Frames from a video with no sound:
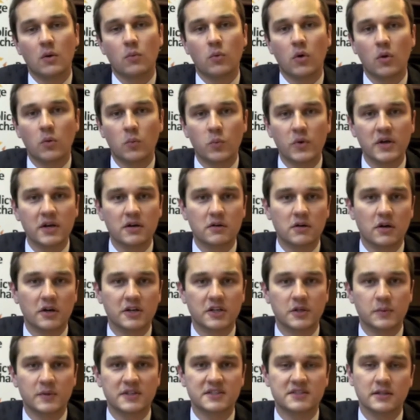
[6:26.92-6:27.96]
What we are
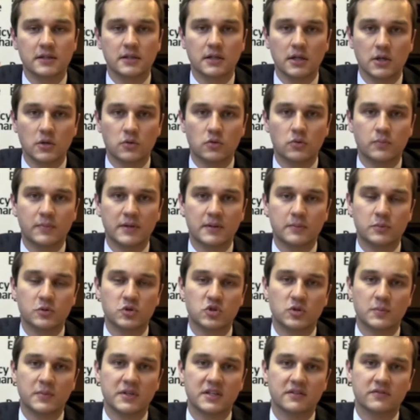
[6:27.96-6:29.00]
arguing is that local people
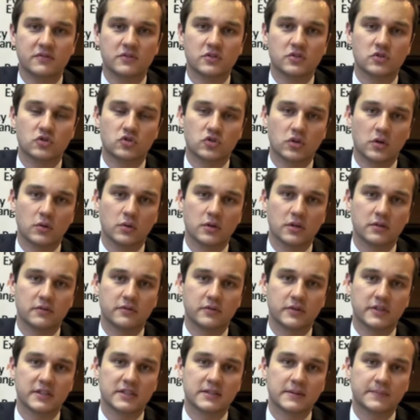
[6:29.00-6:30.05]
should be given control
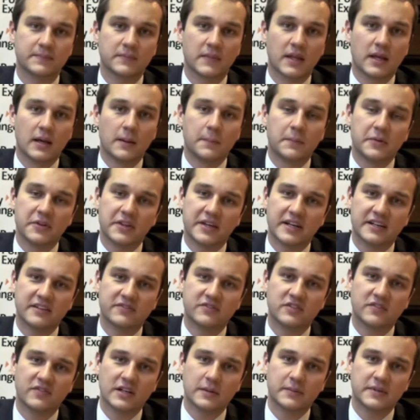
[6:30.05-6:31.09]
over it, but that
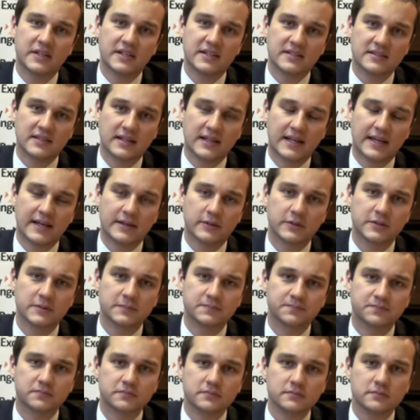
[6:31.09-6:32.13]
if development is allowed,
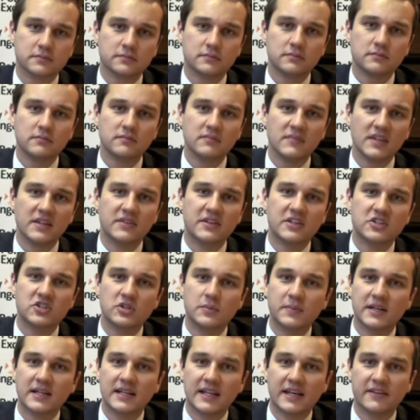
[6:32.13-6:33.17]
there
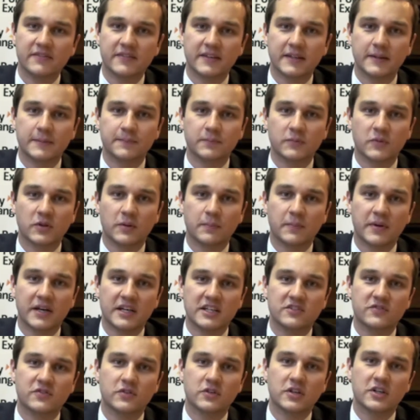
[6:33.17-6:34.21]
should be a levy that
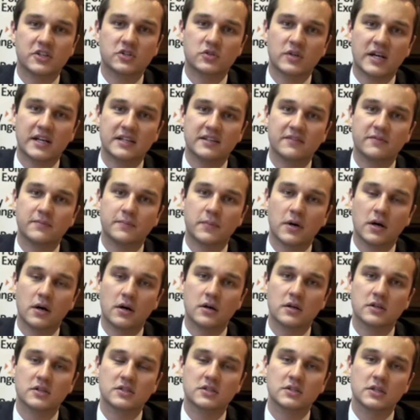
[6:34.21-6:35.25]
pays for attractive
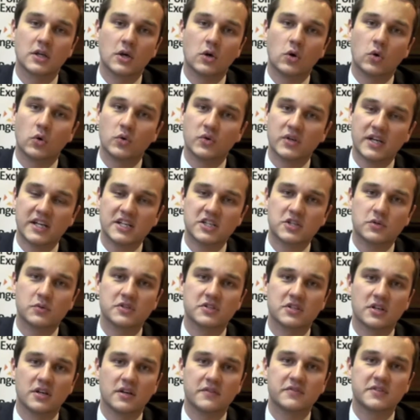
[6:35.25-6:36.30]
parks or nature
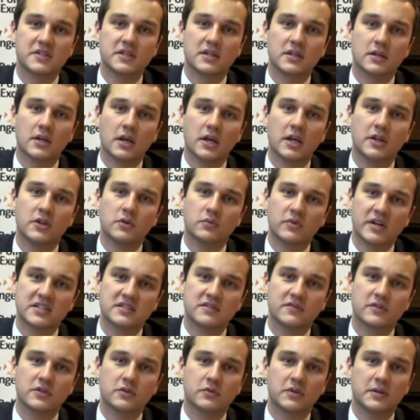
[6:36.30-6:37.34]
reserves in the rest
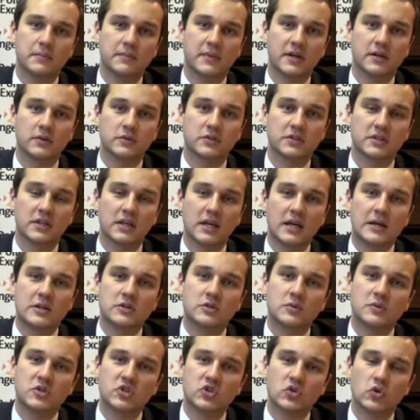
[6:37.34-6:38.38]
of the Greenbelt
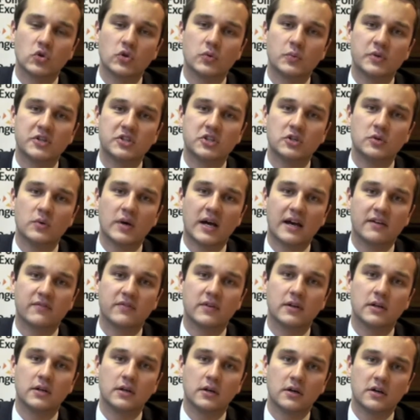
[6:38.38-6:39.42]
to ensure that we do
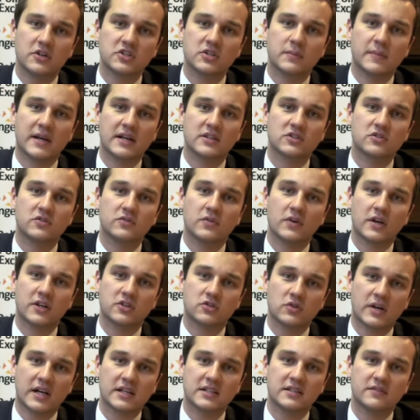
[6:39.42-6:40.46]
have large amounts of
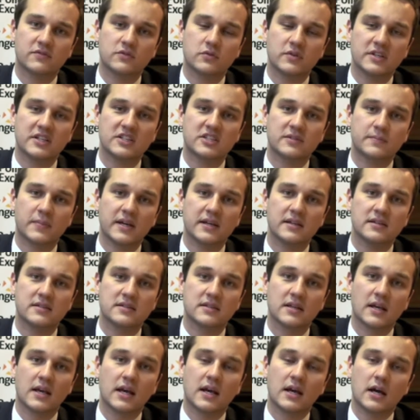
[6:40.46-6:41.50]
attractive green
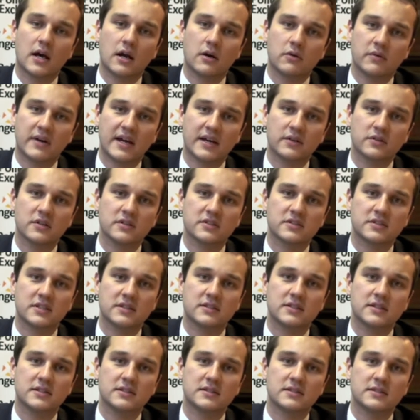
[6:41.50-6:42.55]
space around our
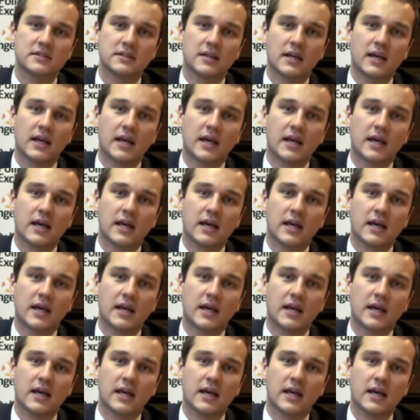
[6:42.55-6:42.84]
cities